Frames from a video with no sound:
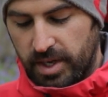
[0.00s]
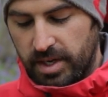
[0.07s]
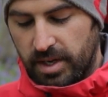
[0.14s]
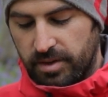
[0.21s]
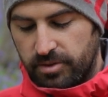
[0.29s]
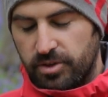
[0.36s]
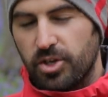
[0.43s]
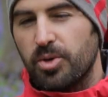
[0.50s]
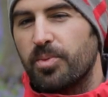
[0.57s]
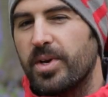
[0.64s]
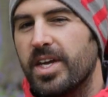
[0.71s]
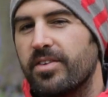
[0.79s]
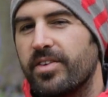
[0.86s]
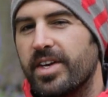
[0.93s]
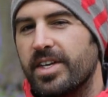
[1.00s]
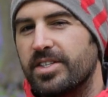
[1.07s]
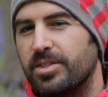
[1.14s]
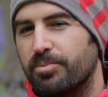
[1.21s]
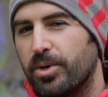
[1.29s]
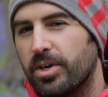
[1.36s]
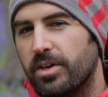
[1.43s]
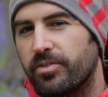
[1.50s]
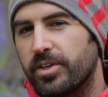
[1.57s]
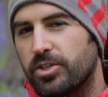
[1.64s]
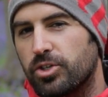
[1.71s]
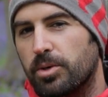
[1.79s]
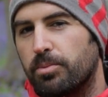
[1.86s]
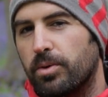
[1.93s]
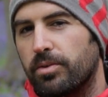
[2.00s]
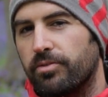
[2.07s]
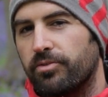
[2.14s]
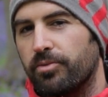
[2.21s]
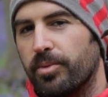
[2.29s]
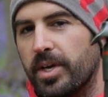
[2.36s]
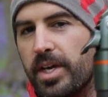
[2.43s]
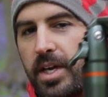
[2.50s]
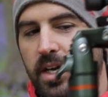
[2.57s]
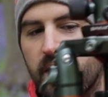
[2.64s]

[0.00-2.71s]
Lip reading: and I do believe it is the perfect tripod for me.